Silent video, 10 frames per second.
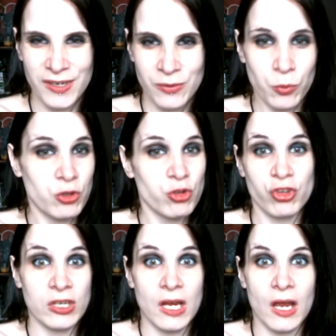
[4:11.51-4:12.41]
which
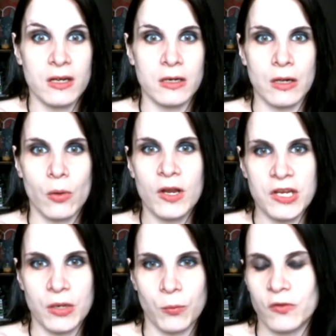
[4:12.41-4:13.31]
she had no
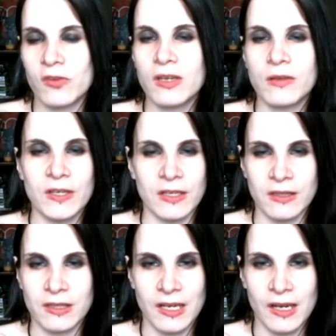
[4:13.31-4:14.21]
idea was even a
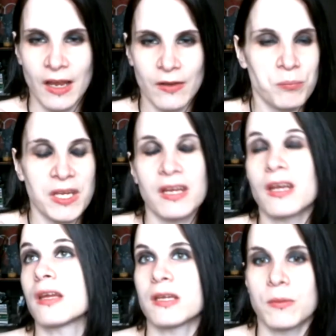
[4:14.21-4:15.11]
thing, being
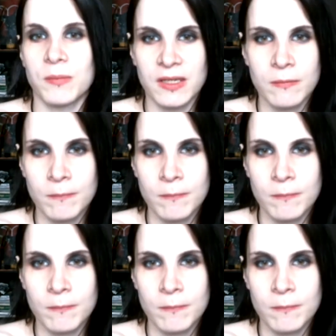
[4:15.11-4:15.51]
a human.